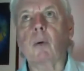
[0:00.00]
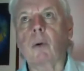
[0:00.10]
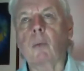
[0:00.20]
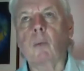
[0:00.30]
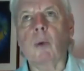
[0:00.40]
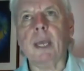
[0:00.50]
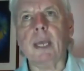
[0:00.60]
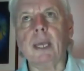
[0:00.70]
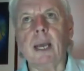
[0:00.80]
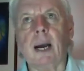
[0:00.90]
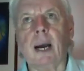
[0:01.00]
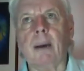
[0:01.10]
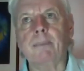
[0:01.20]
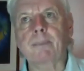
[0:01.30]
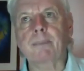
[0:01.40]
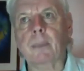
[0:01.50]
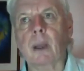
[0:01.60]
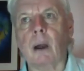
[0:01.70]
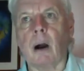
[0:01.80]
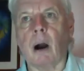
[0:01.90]
we
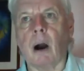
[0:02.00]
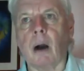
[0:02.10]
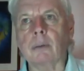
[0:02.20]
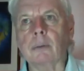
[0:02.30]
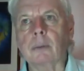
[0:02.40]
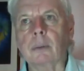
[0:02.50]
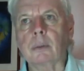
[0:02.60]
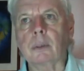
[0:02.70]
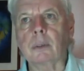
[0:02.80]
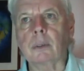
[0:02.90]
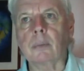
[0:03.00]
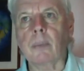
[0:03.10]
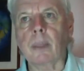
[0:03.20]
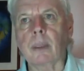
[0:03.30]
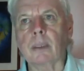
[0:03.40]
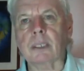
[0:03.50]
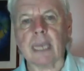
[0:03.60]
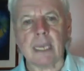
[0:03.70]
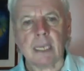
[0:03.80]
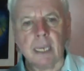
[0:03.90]
are
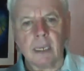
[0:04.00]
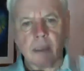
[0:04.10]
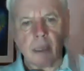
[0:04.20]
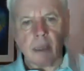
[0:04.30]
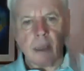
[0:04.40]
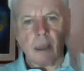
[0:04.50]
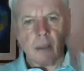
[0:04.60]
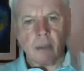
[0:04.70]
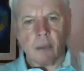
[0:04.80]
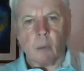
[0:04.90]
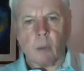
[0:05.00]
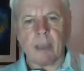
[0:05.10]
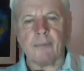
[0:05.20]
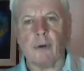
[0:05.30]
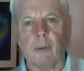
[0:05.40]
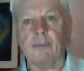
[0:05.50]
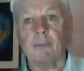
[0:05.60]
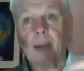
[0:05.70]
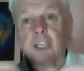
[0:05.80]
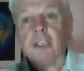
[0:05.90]
taking the waveform
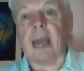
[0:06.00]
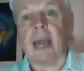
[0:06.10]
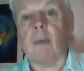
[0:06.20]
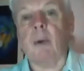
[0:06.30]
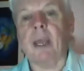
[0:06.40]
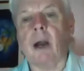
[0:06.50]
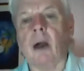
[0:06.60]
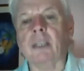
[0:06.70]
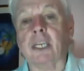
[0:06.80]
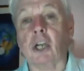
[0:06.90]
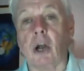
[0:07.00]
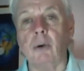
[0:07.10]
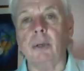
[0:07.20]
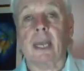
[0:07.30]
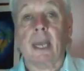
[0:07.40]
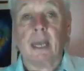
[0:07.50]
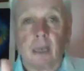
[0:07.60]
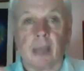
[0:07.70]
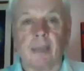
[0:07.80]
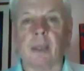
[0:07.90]
information and we are decoding it,
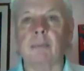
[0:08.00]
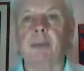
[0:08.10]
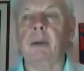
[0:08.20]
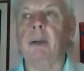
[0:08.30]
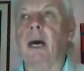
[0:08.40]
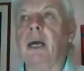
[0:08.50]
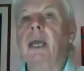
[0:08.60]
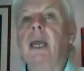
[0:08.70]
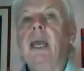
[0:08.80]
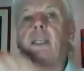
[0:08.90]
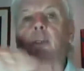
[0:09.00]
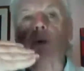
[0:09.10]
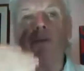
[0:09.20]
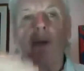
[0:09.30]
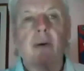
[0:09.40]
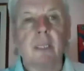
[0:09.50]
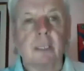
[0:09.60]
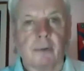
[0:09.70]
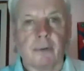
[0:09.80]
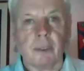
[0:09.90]
like the computer, into a very
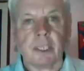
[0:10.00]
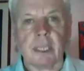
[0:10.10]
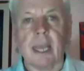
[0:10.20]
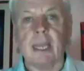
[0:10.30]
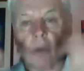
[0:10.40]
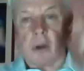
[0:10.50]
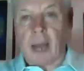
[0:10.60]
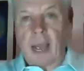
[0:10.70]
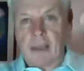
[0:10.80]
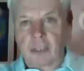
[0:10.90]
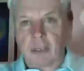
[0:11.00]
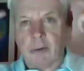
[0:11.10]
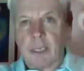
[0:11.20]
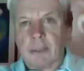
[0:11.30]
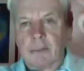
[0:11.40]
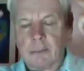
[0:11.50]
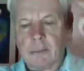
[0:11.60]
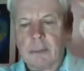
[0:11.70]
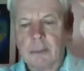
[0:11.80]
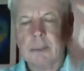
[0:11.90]
different state on our screen
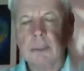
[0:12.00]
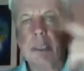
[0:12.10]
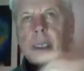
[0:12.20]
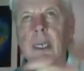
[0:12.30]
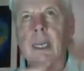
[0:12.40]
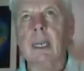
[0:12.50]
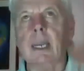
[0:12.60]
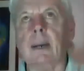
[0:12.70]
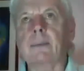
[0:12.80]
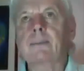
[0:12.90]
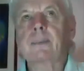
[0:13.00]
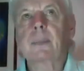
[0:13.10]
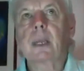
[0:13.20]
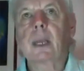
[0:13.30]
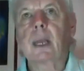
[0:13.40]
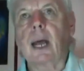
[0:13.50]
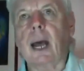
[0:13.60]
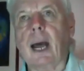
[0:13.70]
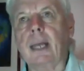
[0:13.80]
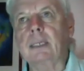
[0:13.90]
in here.
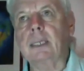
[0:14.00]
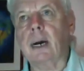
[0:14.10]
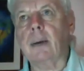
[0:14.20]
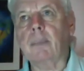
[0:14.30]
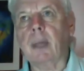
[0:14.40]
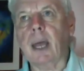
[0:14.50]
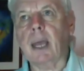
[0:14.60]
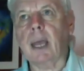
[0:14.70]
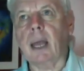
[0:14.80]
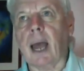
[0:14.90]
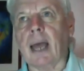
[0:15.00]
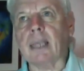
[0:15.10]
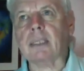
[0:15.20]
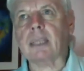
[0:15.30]
And as